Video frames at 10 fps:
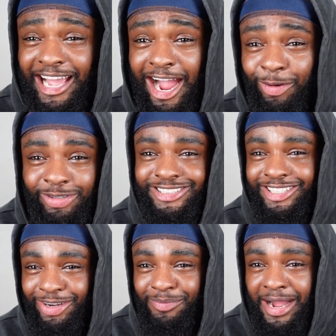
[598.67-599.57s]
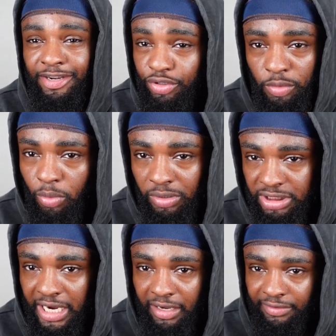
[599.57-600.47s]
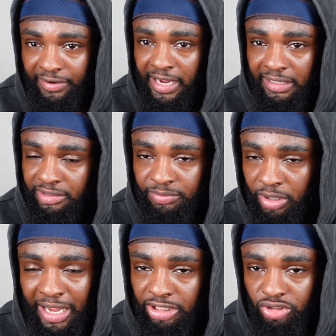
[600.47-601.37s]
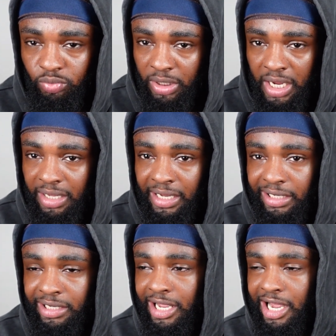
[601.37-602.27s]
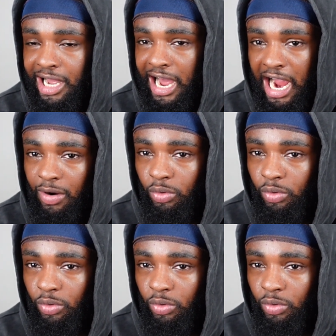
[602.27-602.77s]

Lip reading: I would sell my newborn child if I had these, bro. I swear to God, like, I